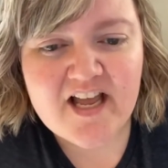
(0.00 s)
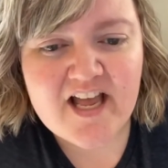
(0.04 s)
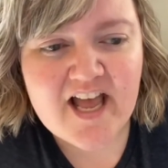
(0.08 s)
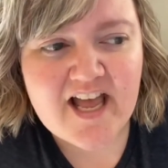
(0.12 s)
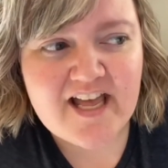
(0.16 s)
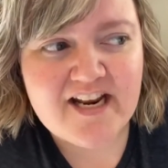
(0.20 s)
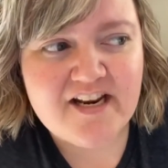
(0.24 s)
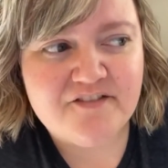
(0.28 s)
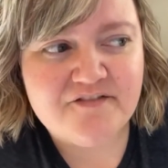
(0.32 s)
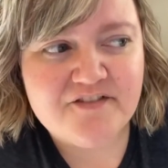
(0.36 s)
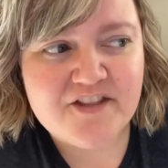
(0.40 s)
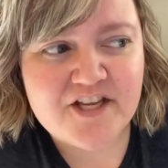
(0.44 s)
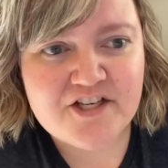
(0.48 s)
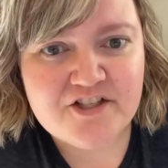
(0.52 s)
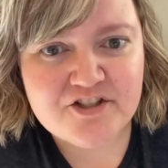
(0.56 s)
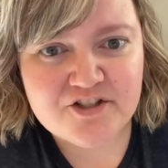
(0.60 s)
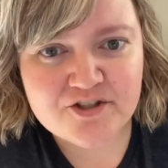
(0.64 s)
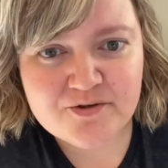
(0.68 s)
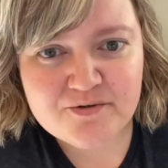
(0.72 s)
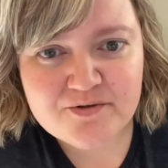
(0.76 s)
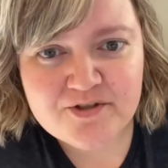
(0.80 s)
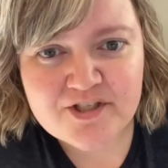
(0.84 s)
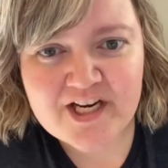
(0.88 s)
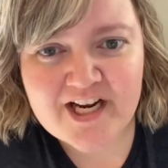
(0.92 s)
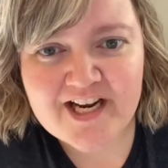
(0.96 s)
And if they
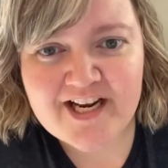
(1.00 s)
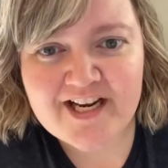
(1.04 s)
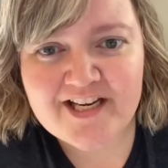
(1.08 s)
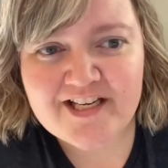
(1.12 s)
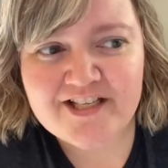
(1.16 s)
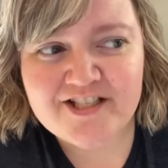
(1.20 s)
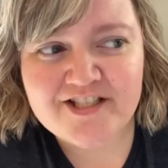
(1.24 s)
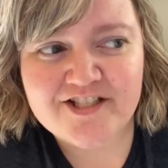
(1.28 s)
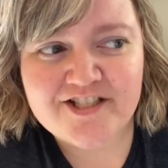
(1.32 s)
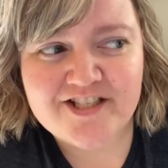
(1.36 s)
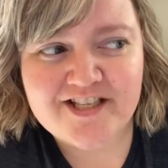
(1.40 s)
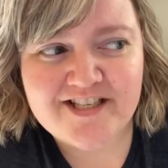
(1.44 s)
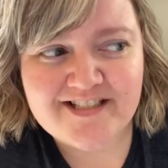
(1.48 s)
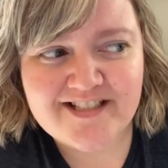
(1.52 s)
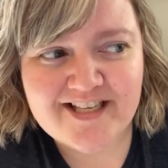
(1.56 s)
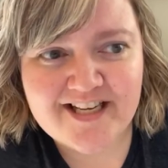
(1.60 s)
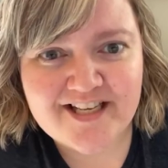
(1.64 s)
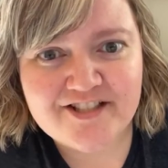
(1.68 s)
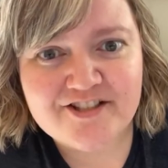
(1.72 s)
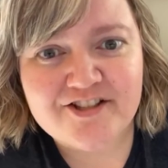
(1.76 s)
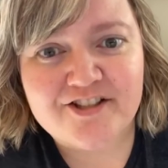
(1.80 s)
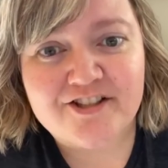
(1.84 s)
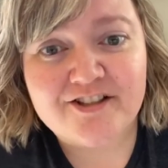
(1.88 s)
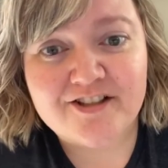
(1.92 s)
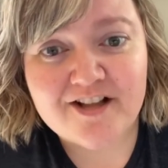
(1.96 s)
do change, it
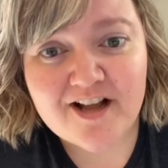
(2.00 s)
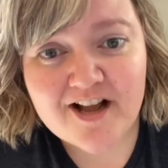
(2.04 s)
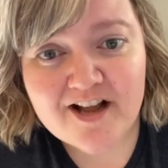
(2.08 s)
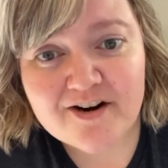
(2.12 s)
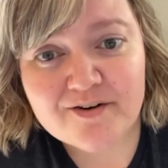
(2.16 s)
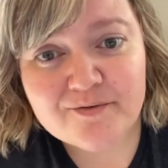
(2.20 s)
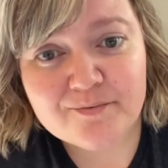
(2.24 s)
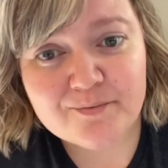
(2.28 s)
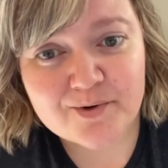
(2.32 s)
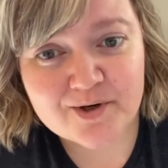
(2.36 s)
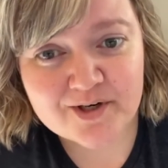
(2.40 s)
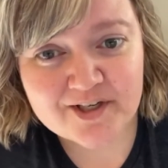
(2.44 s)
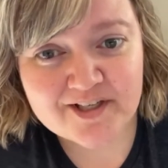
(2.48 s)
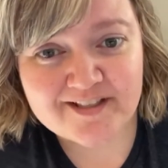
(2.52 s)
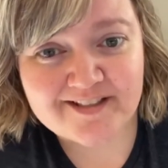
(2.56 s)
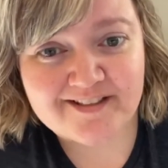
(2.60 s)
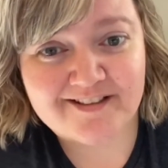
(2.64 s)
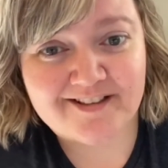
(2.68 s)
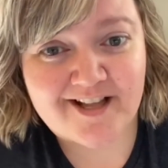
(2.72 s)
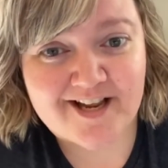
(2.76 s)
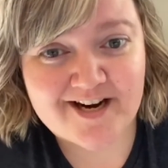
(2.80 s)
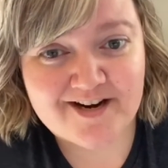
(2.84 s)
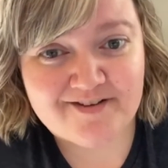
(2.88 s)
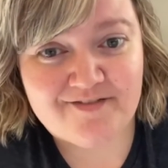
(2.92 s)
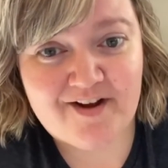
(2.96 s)
takes a lot of work and a
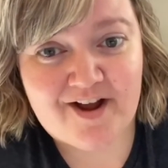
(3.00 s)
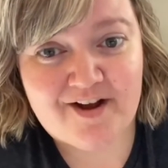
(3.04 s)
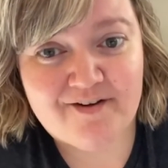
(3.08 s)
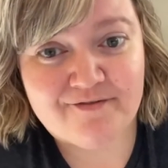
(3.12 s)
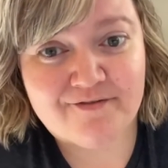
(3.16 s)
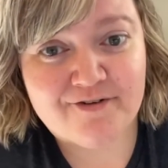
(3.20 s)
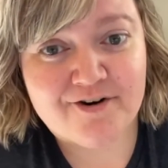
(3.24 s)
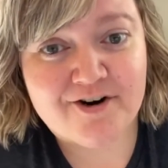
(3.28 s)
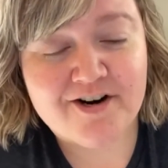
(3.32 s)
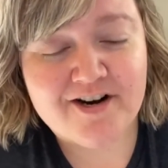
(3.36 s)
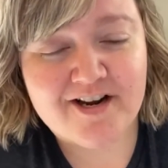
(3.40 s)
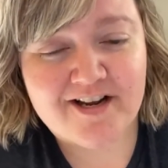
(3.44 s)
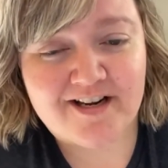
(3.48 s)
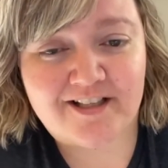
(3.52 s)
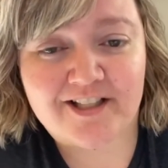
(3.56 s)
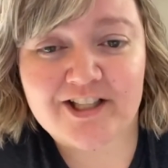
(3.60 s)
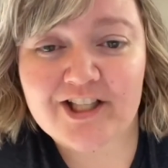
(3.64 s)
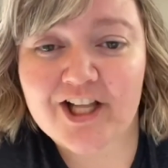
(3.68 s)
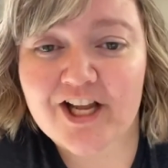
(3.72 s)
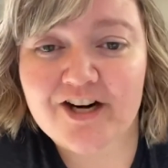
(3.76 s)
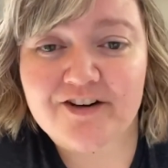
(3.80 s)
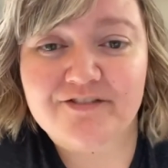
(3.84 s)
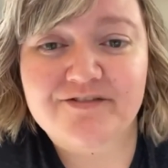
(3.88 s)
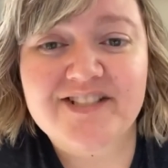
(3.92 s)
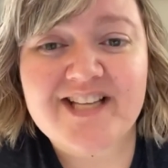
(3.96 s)
lot of effort and a
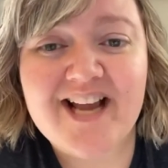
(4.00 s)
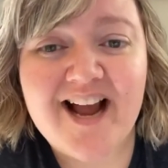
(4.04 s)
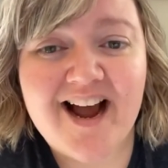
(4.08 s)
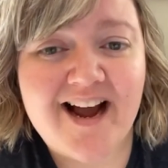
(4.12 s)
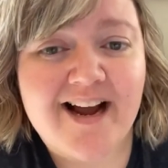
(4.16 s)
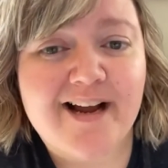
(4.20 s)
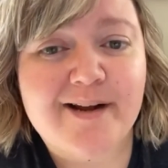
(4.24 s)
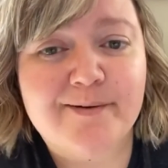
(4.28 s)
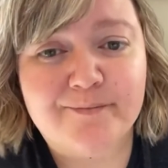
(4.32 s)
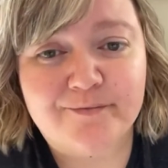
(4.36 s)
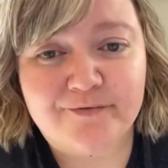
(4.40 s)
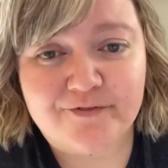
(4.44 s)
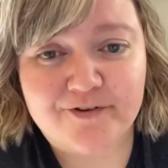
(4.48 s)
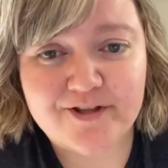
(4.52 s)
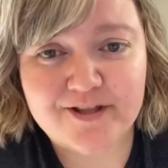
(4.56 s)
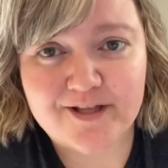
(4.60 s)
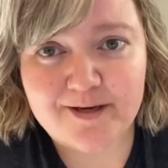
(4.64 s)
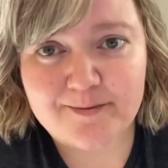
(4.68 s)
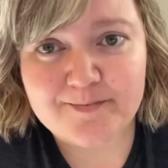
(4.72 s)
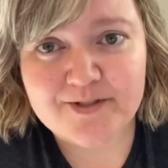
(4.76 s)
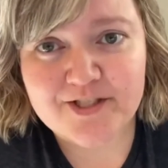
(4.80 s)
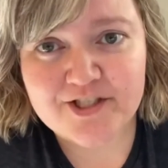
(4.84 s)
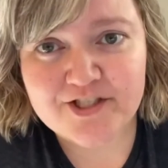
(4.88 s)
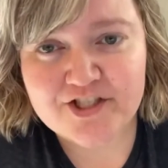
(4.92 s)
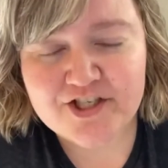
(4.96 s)
lot of time for
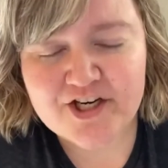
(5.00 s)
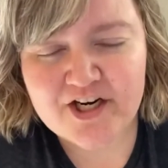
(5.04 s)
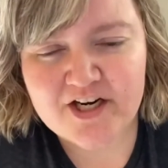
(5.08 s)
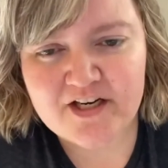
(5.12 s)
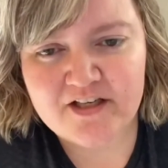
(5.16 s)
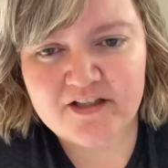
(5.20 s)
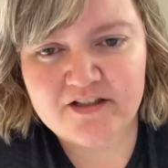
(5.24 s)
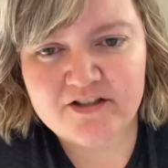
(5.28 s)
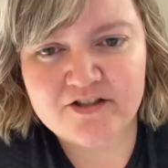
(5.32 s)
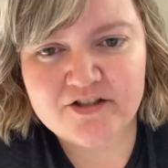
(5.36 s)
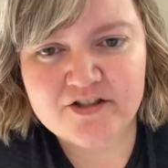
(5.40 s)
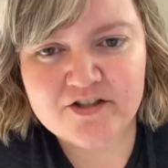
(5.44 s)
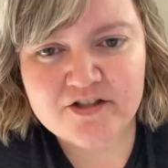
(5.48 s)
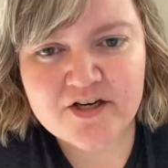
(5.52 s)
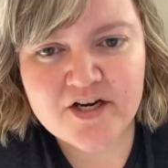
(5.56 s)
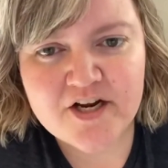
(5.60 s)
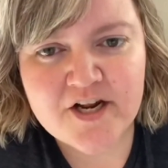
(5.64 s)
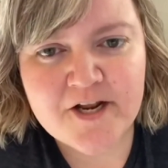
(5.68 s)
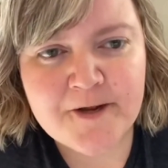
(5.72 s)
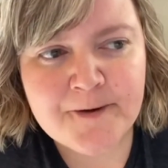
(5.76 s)
them to change.